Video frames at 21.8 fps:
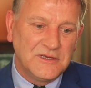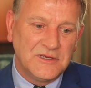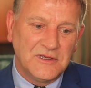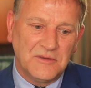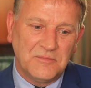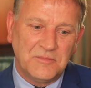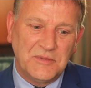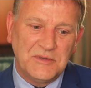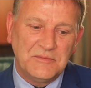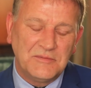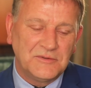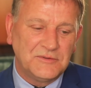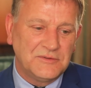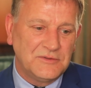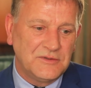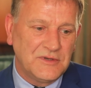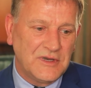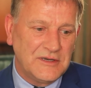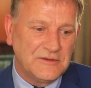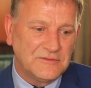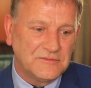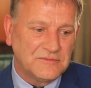The people who
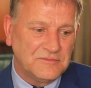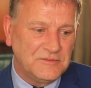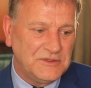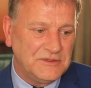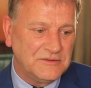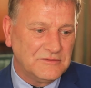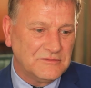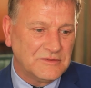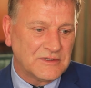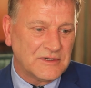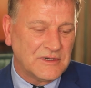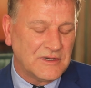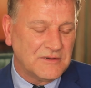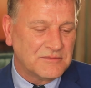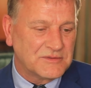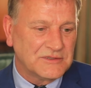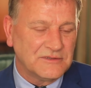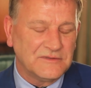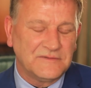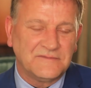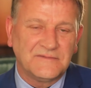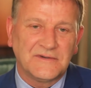helped me were
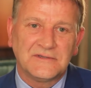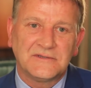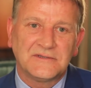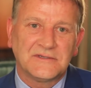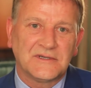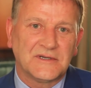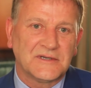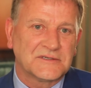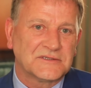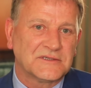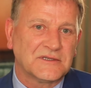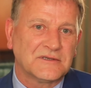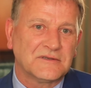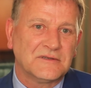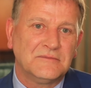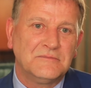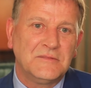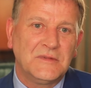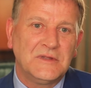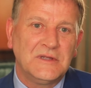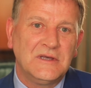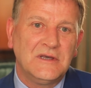absolutely fantastic,
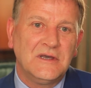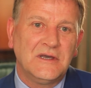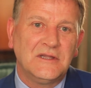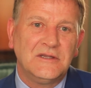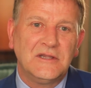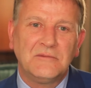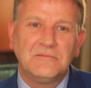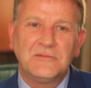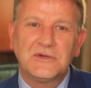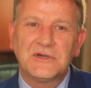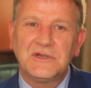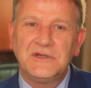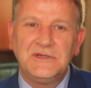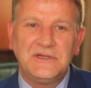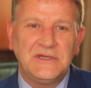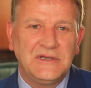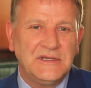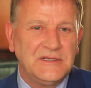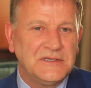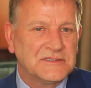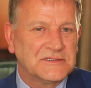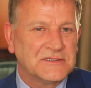and the number of
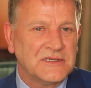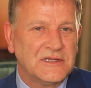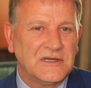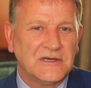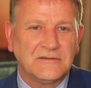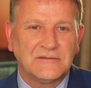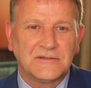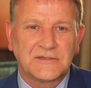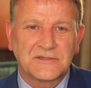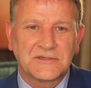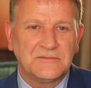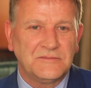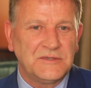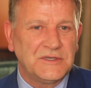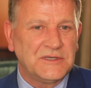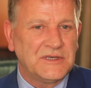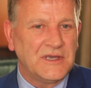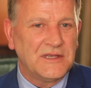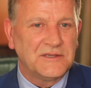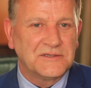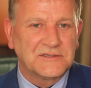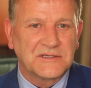days and hours and
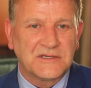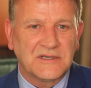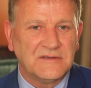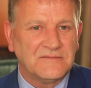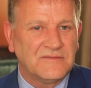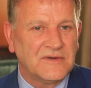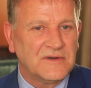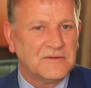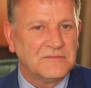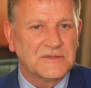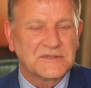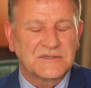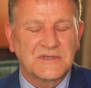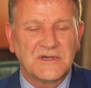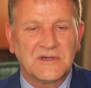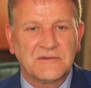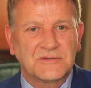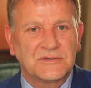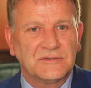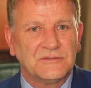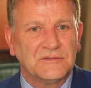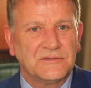weekends they gave up was
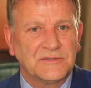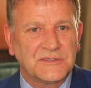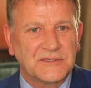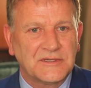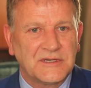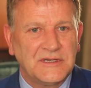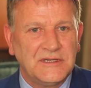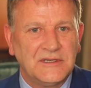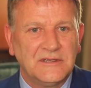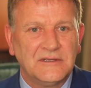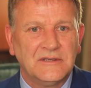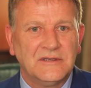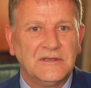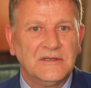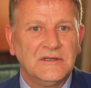absolutely great.